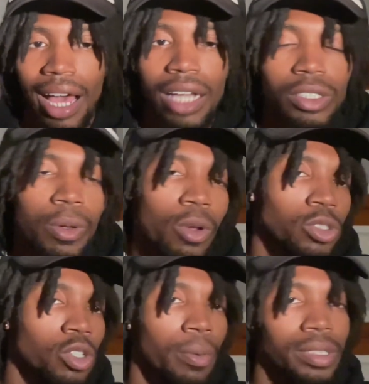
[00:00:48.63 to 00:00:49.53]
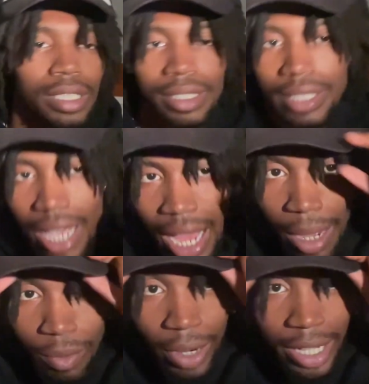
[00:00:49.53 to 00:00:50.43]
So we're gonna start with the
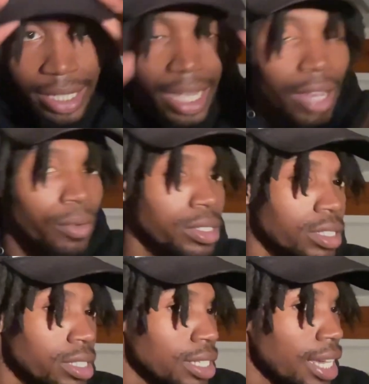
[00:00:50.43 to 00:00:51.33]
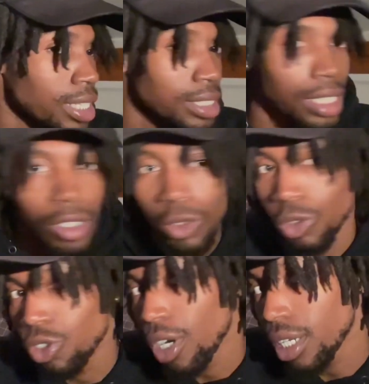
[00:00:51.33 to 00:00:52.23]
top right now with the nice little
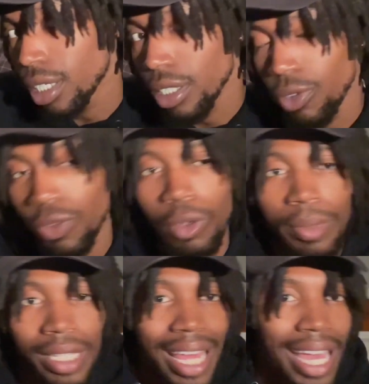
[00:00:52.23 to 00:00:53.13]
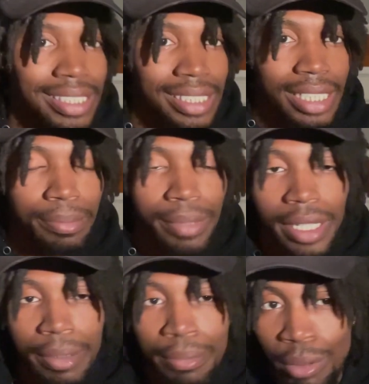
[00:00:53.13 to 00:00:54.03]
trucker, you feel me? Last year
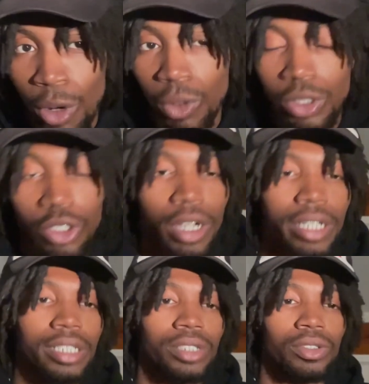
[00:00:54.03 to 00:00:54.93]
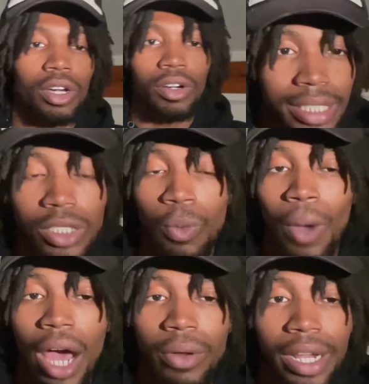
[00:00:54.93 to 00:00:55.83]
being broke trucker, you know, it's a
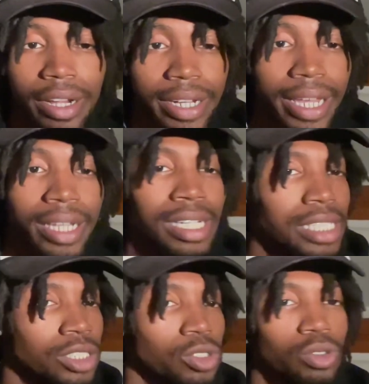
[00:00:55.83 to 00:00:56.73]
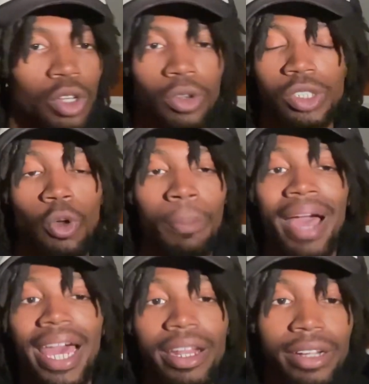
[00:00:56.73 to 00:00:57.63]
wild hair day, so you know it's no
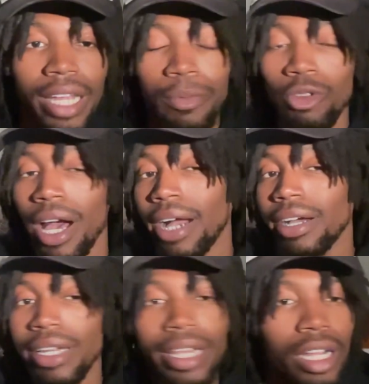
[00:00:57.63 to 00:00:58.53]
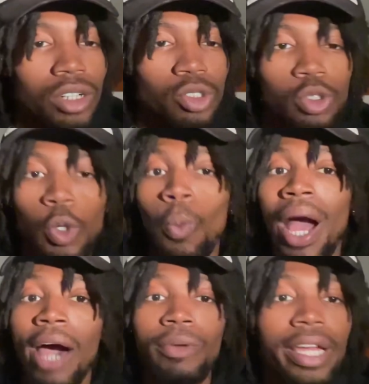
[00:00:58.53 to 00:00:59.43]
bad hair day when you got good hair, so it's a
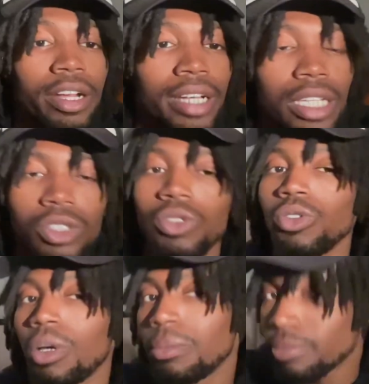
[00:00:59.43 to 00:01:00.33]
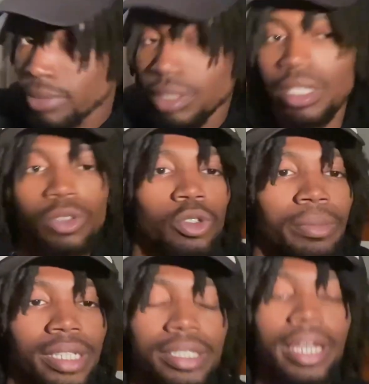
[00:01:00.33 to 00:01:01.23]
wild hair day, so you know I'm doing
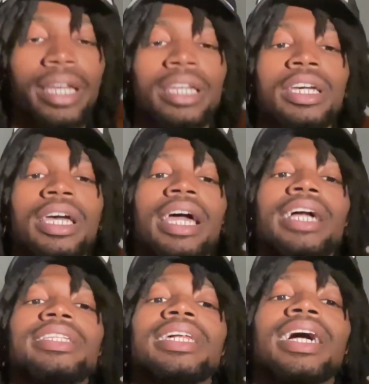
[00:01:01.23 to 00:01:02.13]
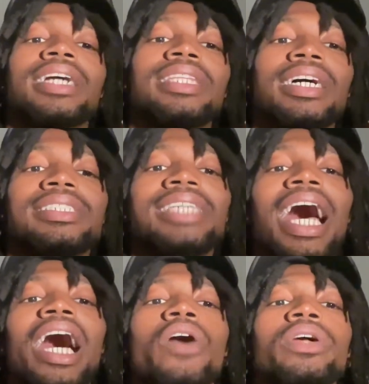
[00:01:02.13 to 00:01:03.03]
my thing. Then I got the
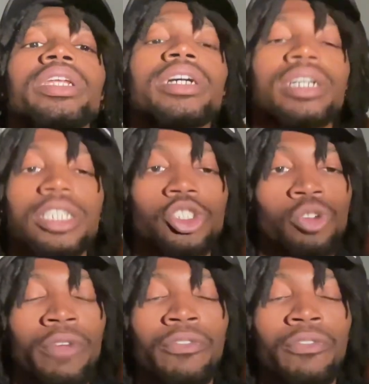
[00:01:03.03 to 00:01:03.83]
Italian hoodie straight